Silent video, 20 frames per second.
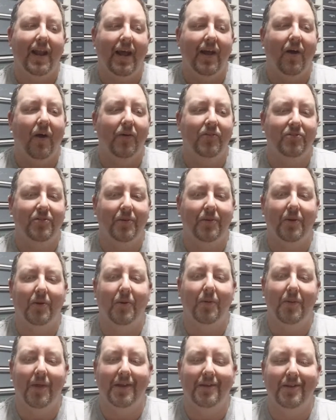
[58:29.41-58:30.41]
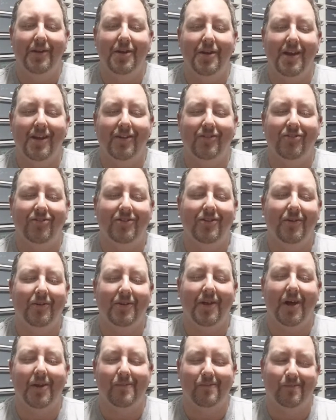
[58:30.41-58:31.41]
And I also know that it's
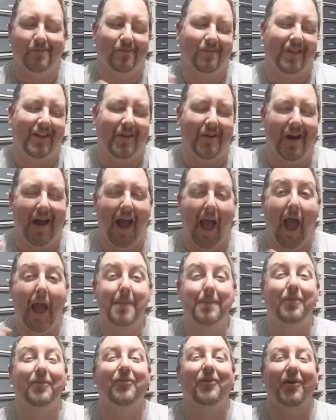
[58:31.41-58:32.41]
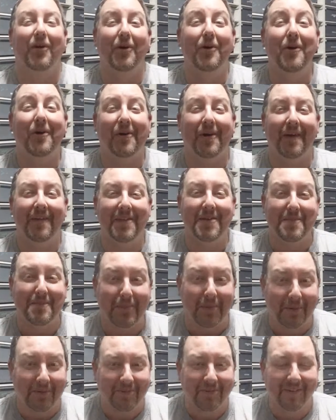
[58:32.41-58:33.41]
still not. I prefer a hook on them
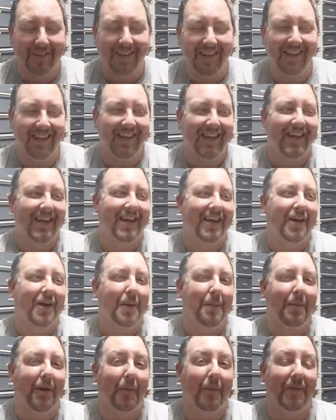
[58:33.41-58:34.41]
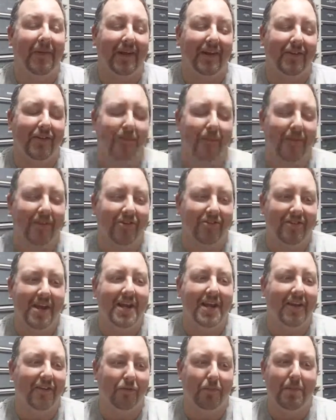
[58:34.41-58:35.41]
personally. But with a
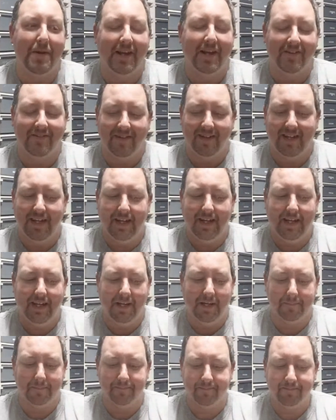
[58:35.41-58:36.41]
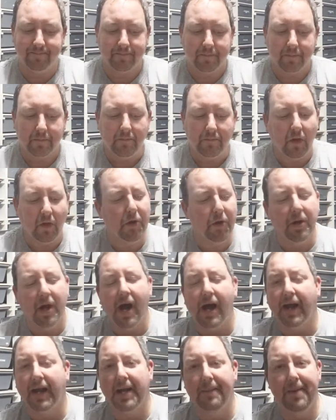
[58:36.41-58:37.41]
snake as big as a king, you're
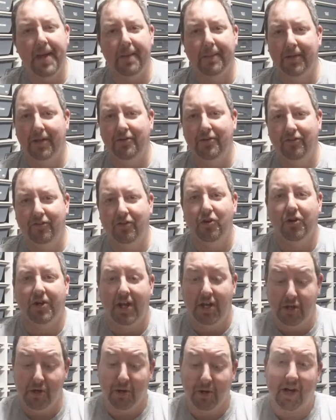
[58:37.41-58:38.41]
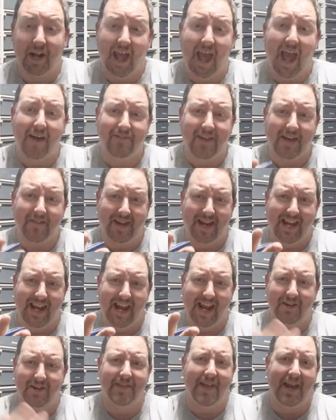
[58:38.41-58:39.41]
not going to be able to just hook it. You're going to have a
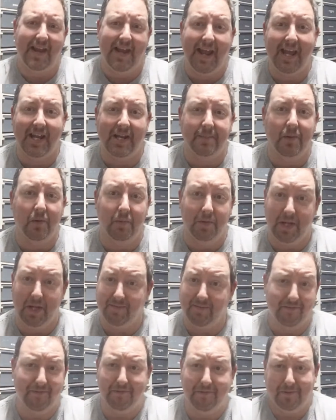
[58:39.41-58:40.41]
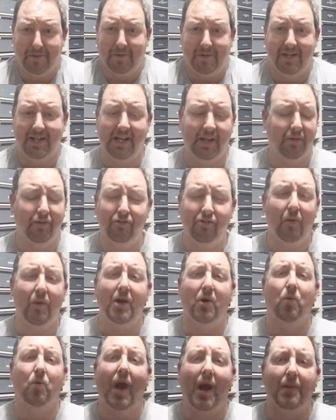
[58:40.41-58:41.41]
hand on that animal when you have a full-grown king. There's no way
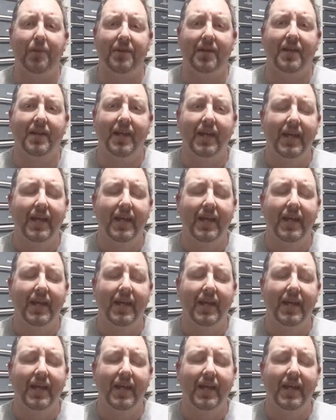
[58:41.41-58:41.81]
around it.